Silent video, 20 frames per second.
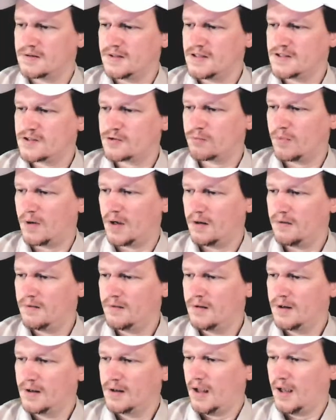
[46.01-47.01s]
This
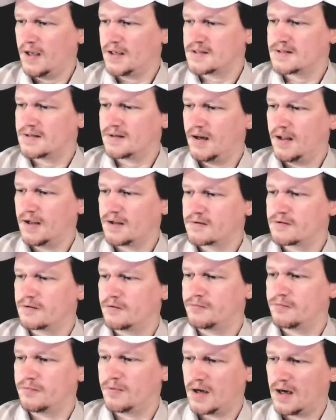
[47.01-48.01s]
one has the length
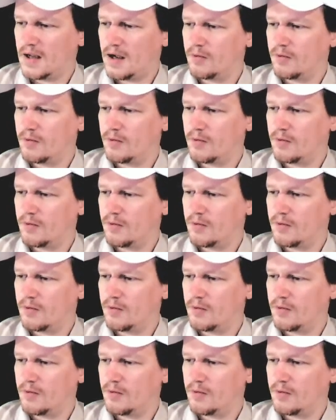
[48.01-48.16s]
of 1